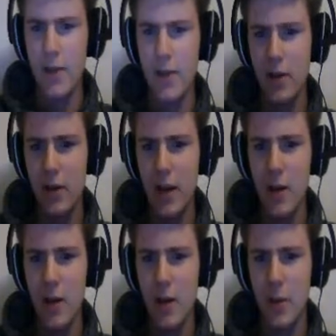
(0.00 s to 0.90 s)
never
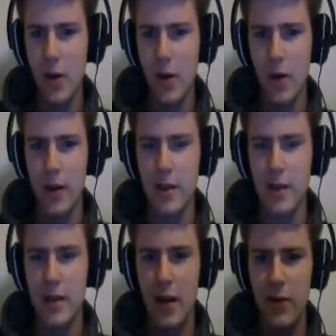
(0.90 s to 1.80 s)
get you any
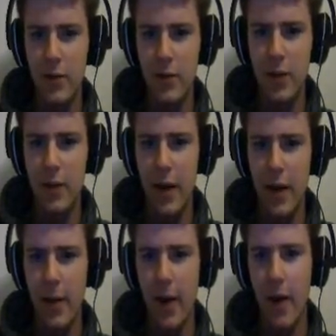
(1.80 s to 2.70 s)
progress, and I feel really
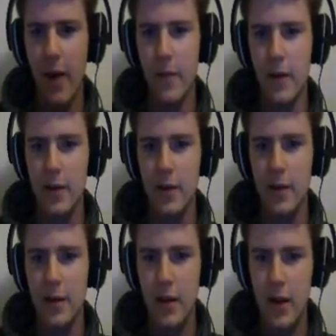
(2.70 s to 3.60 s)
bad about that
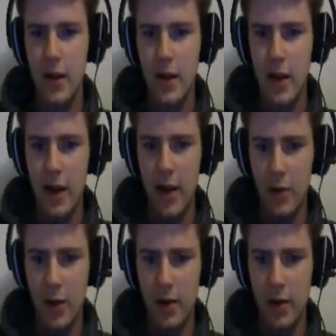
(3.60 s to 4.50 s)
because
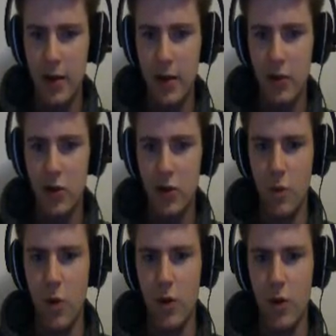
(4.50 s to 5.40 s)
everyone else in the
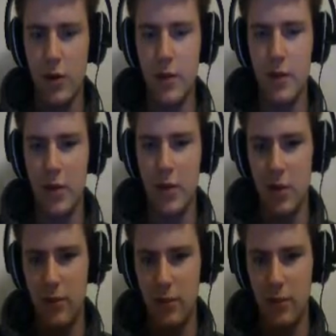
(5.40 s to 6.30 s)
YouTube world seems to
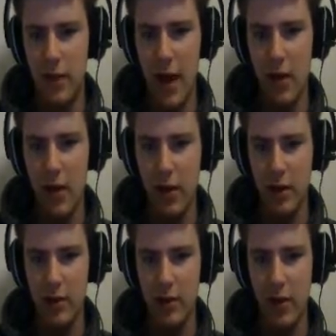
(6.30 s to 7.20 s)
just get
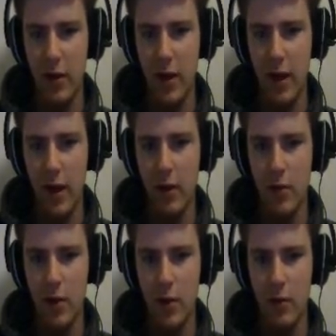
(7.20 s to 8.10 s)
things straight away. Like,
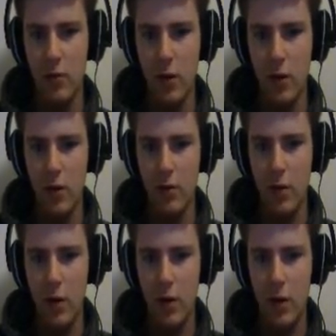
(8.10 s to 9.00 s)
oh yeah, oh god,
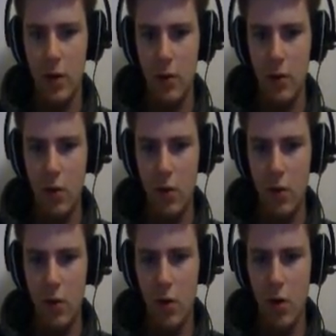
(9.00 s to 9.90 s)

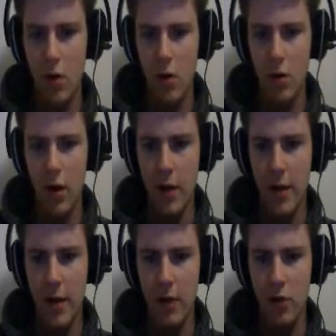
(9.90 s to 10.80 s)
whoa, whoa,
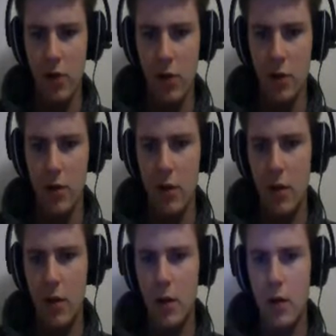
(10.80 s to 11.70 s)
calm down, draws.
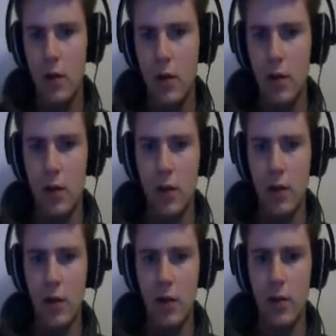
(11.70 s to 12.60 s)

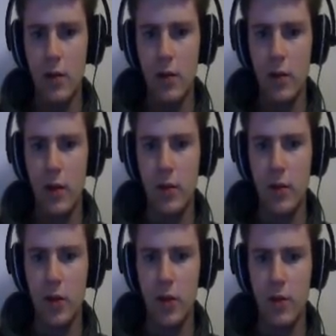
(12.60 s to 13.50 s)
God, we've only
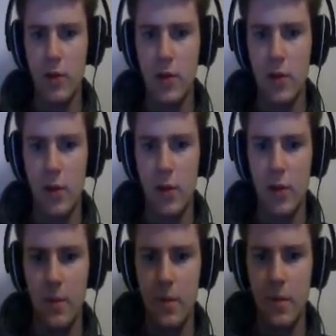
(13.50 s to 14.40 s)
known each other for so
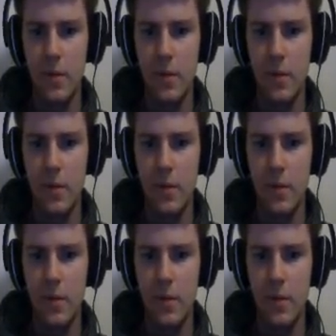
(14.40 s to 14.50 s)
long.